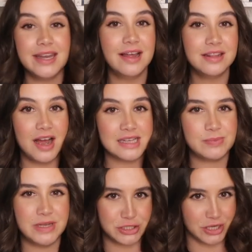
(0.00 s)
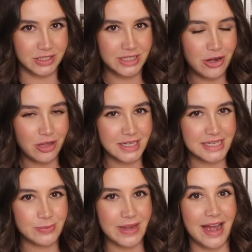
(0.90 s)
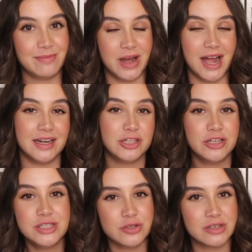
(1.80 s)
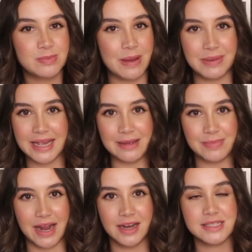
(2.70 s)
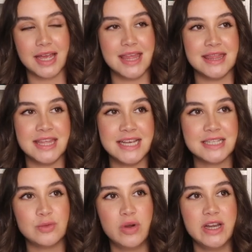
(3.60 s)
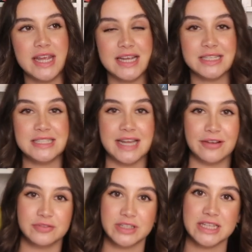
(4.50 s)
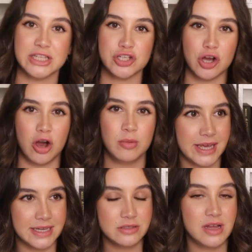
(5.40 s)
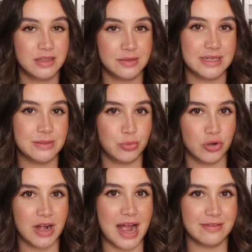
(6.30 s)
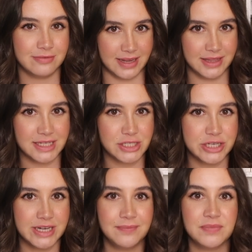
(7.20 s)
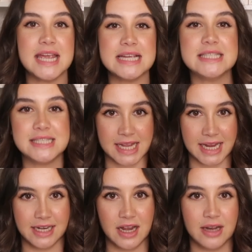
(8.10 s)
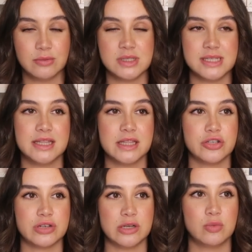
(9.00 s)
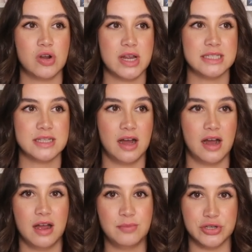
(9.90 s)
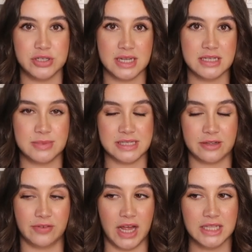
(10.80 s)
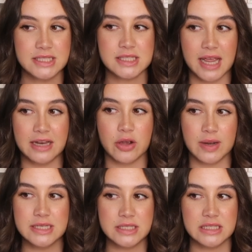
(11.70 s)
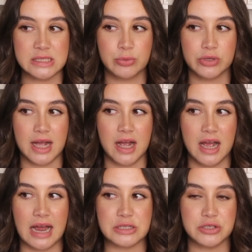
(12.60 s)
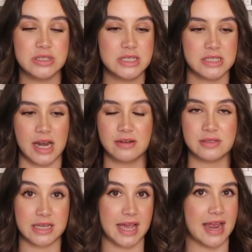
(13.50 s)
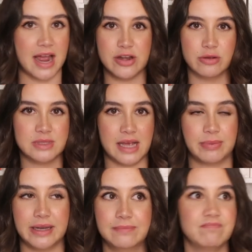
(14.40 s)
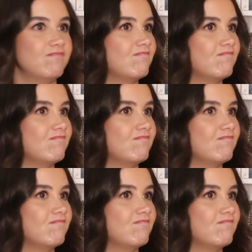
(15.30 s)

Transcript: Now last but certainly not least, we have Behind Closed Doors by B.A. Paris, and this one is definitely the top Kindle Unlimited book I've read this year. Insane. I will say that the trigger warnings are abuse and domestic violence, and going into this book, as soon as it started I was like, okay, I know what's happening.